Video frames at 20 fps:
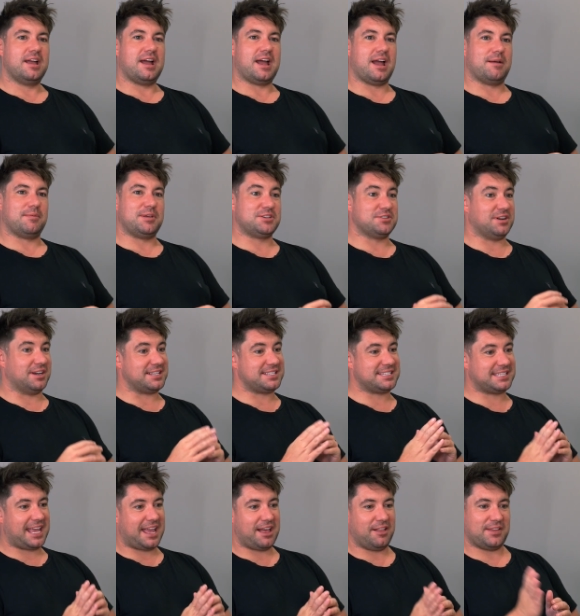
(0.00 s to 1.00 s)
are you trying to
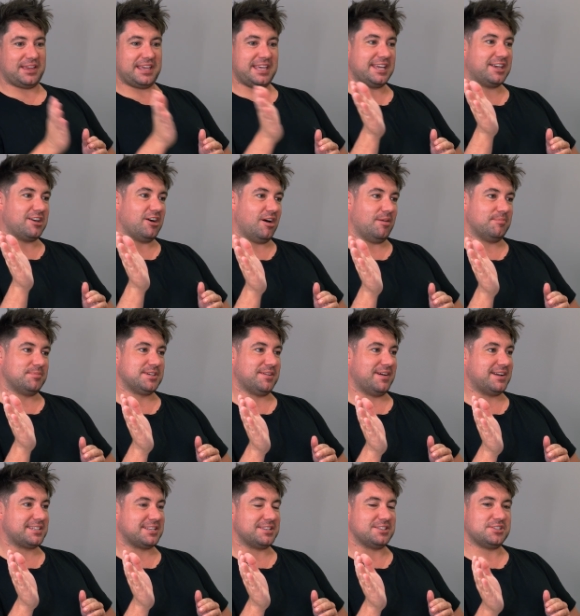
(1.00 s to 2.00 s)
scale the e-com
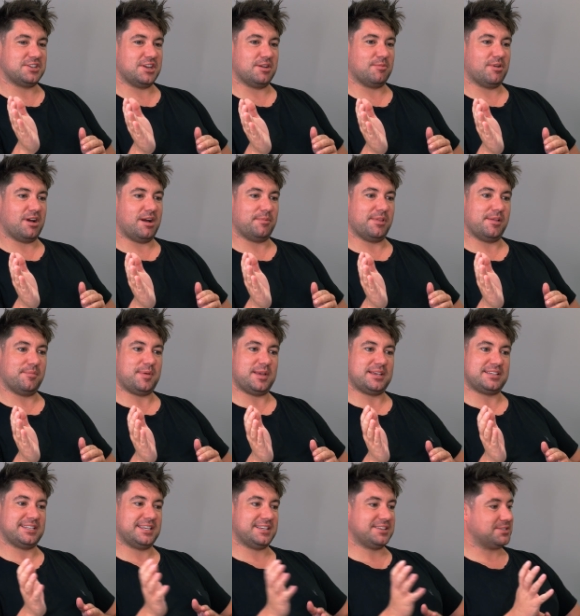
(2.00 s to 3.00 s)
direct to consumer arm of the
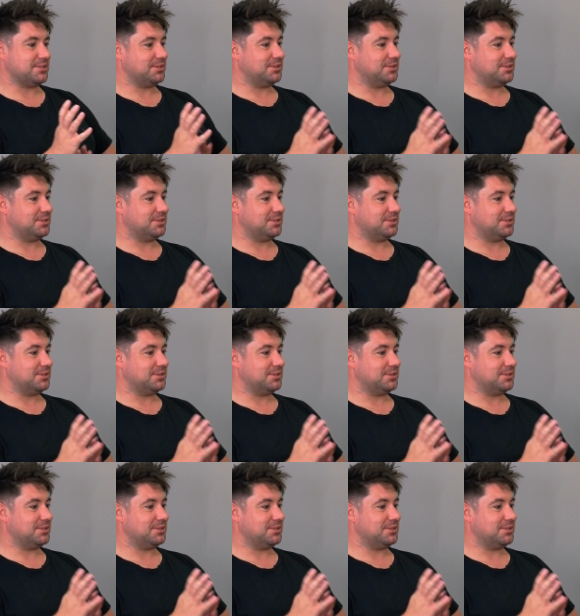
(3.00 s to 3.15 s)
business,